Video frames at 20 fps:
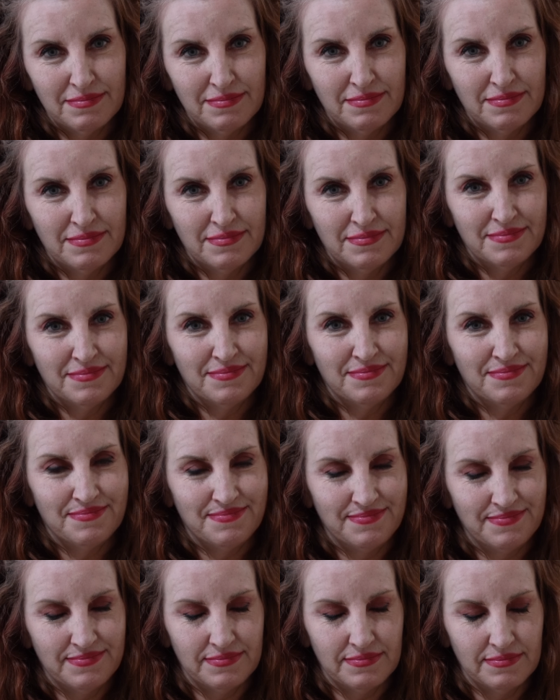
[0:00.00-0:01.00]

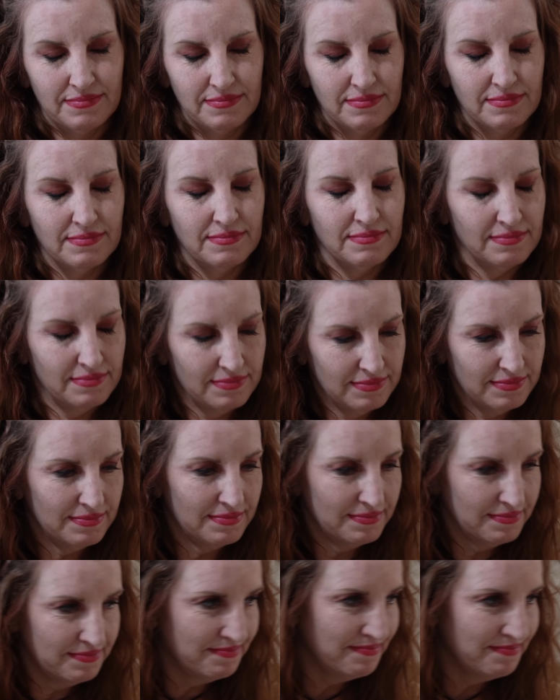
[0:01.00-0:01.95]
Nobody speaks.